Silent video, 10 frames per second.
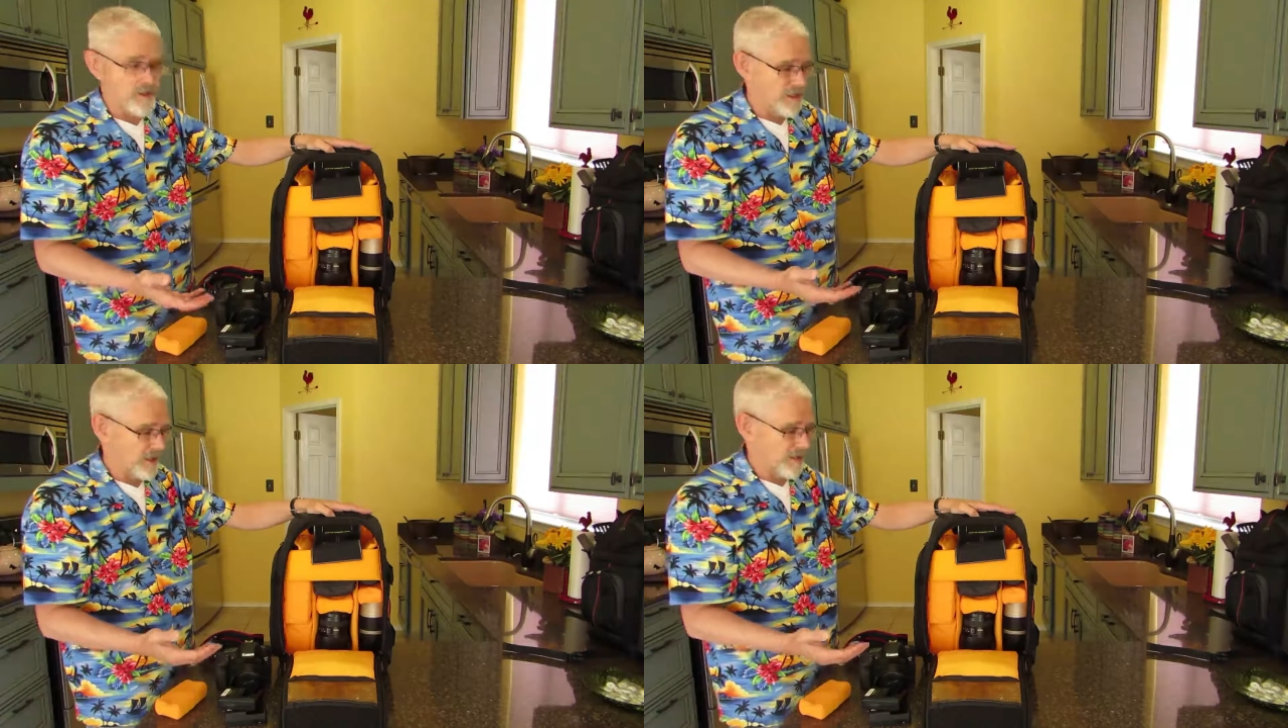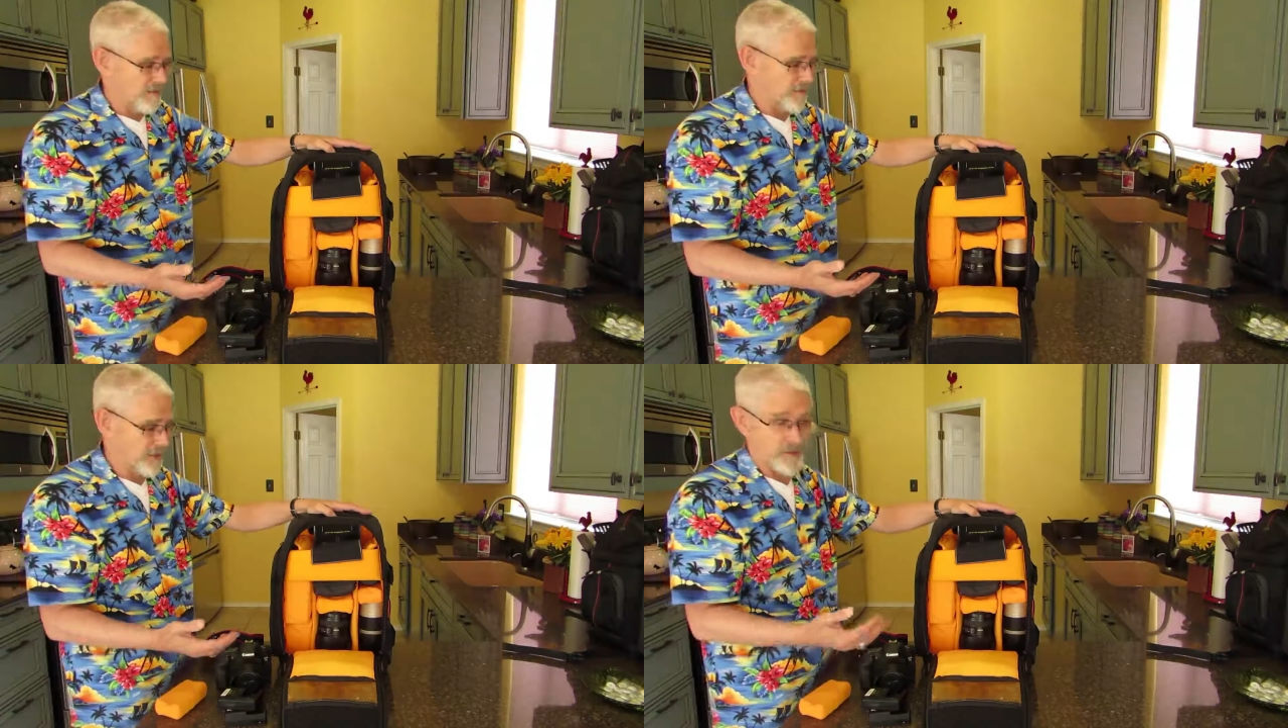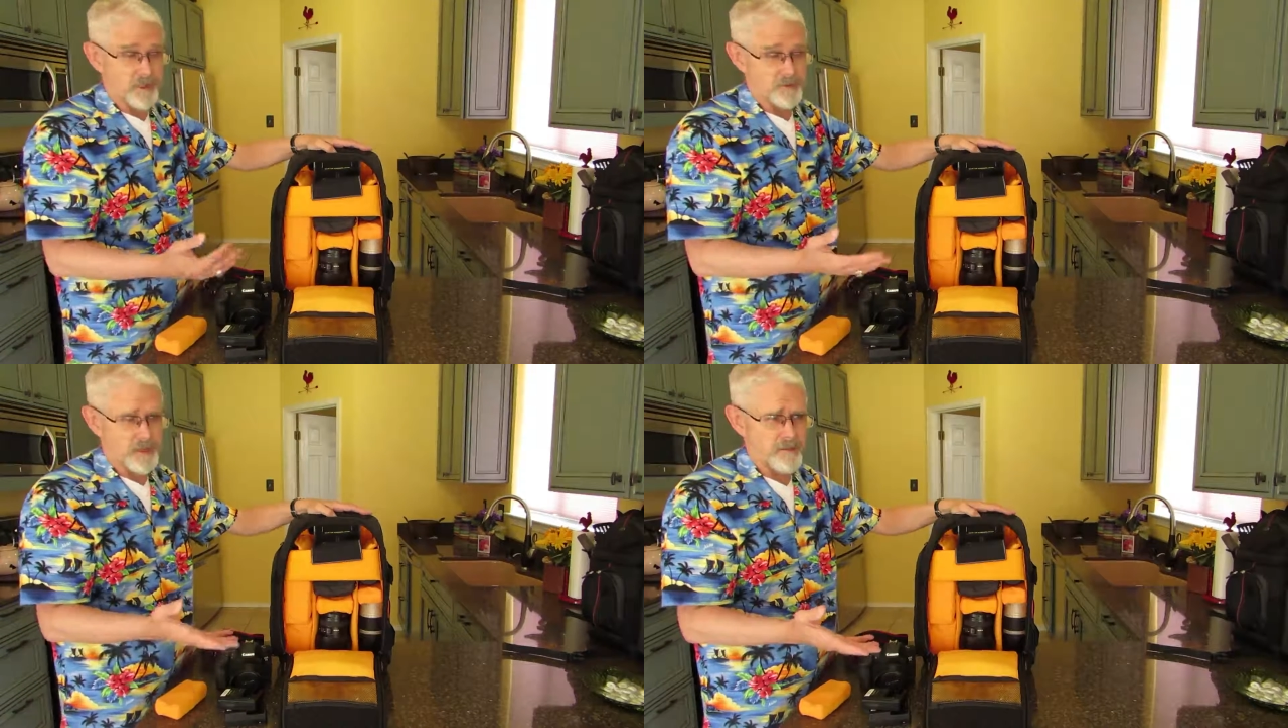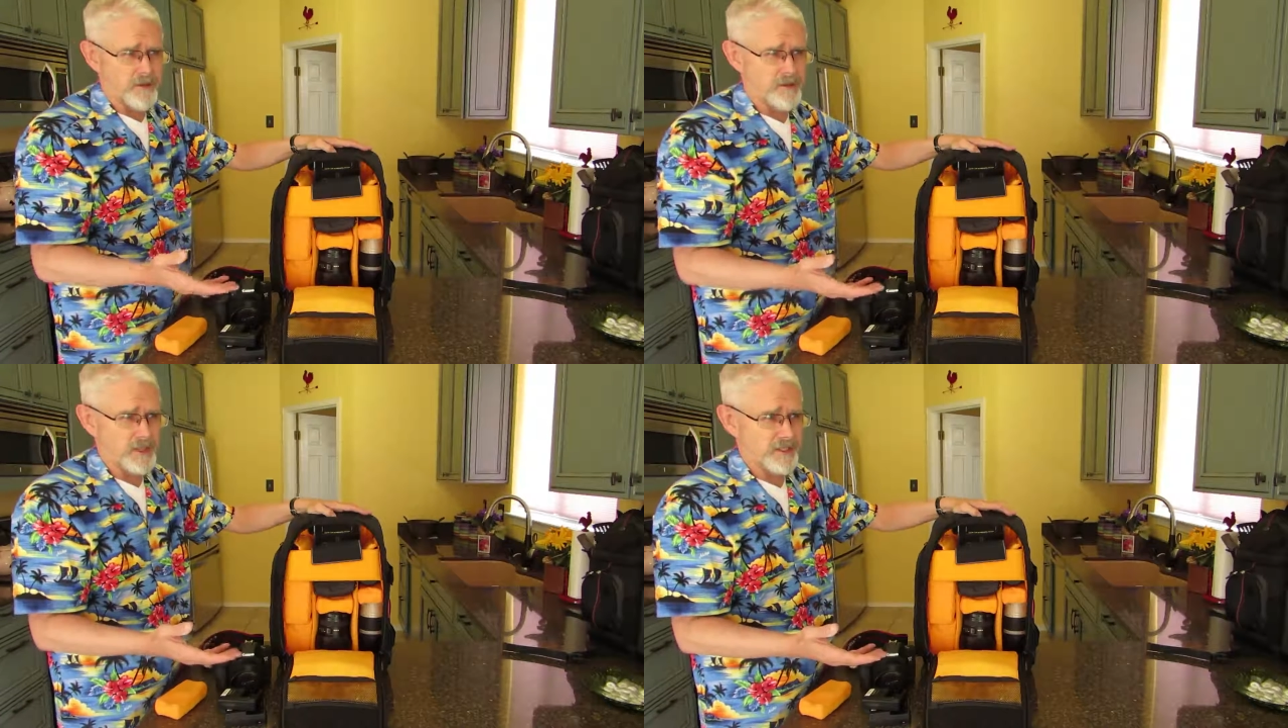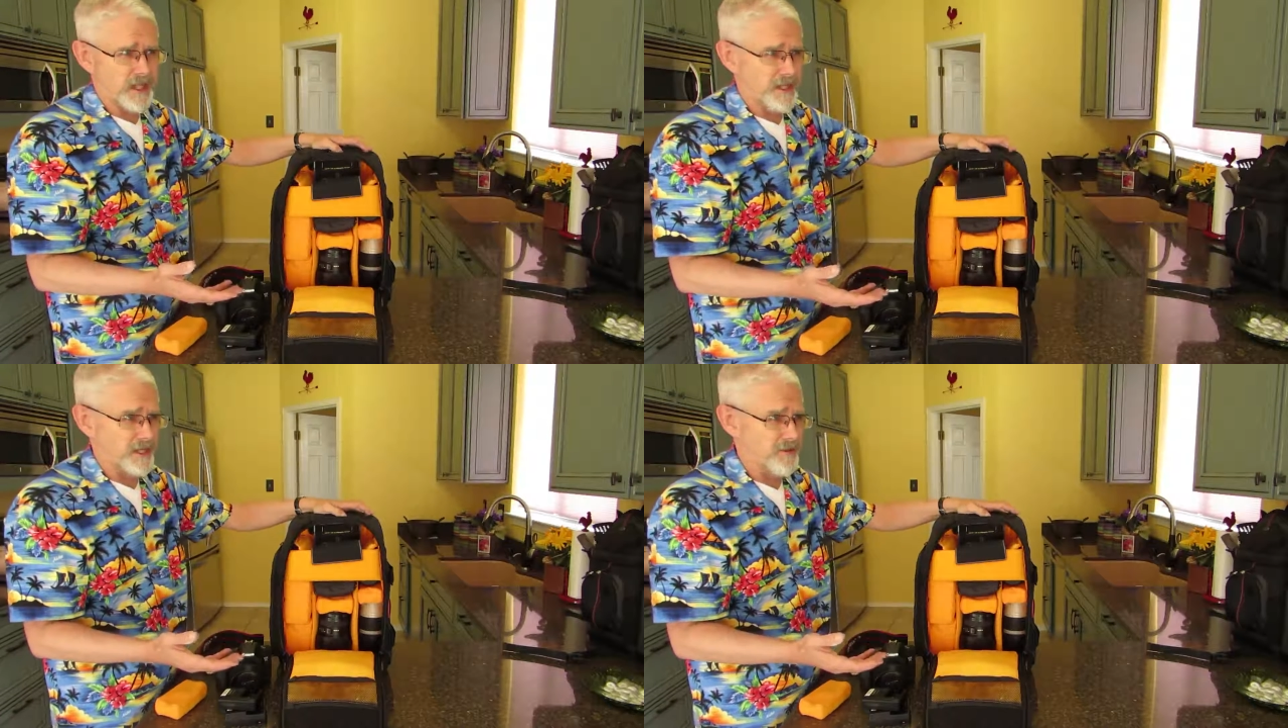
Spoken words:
that is made by Think Tank,